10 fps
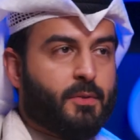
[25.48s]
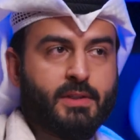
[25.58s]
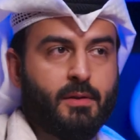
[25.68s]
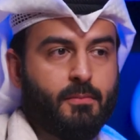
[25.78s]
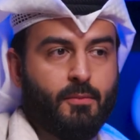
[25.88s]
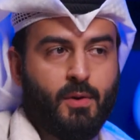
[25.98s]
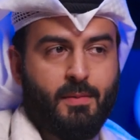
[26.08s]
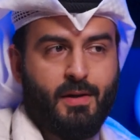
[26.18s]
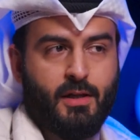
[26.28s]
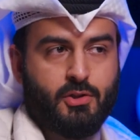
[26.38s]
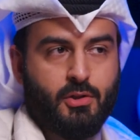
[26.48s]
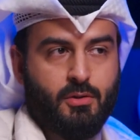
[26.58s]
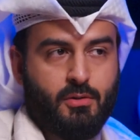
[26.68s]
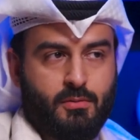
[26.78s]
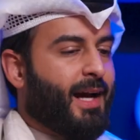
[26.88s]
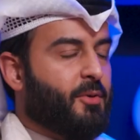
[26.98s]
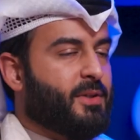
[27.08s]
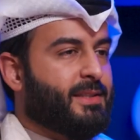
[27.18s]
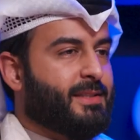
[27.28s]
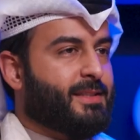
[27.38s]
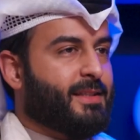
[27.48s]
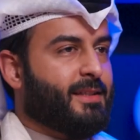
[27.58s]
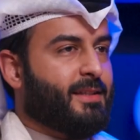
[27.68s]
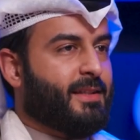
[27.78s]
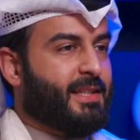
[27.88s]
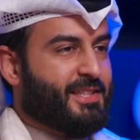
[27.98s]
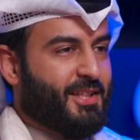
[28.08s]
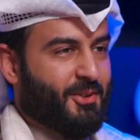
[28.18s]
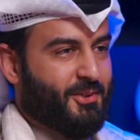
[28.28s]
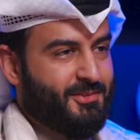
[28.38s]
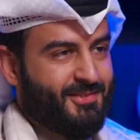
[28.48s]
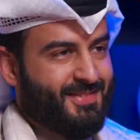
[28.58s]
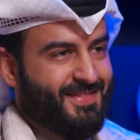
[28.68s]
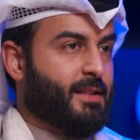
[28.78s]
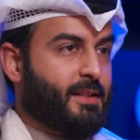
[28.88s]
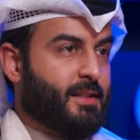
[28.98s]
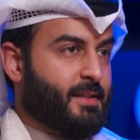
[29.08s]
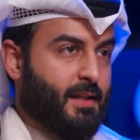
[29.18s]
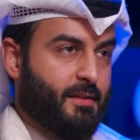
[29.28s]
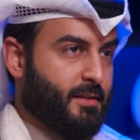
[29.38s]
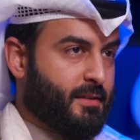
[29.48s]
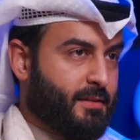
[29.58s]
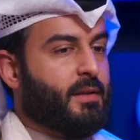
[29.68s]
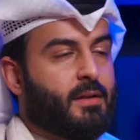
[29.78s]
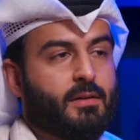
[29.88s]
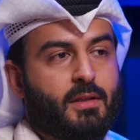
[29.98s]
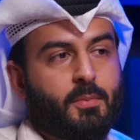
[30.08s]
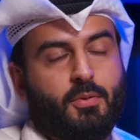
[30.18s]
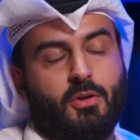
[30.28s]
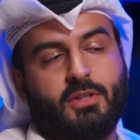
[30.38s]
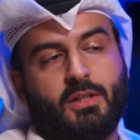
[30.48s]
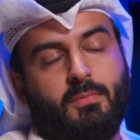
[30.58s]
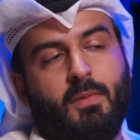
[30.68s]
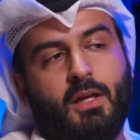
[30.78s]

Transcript: it was a one-man show. I was the CEO, the designer, the project